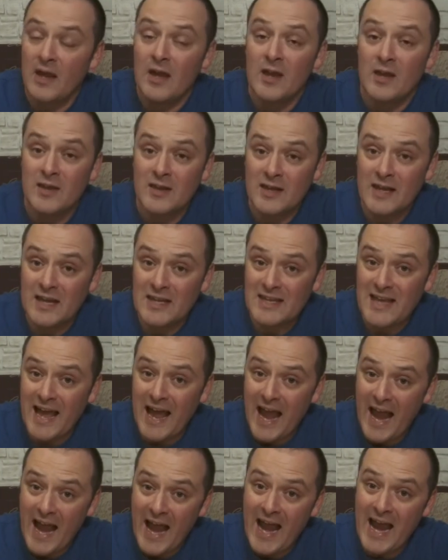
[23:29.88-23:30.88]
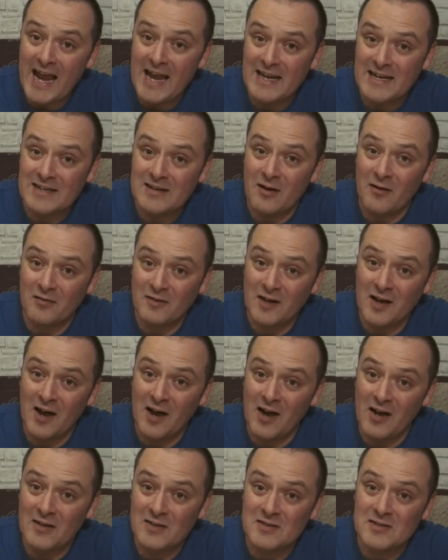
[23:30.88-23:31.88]
you get your hand of
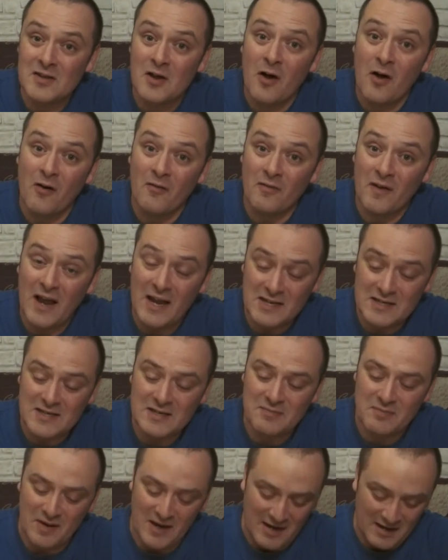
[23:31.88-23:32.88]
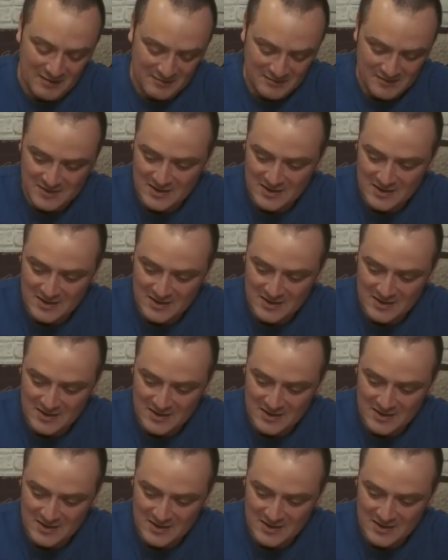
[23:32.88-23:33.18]
cards of 80 pounds.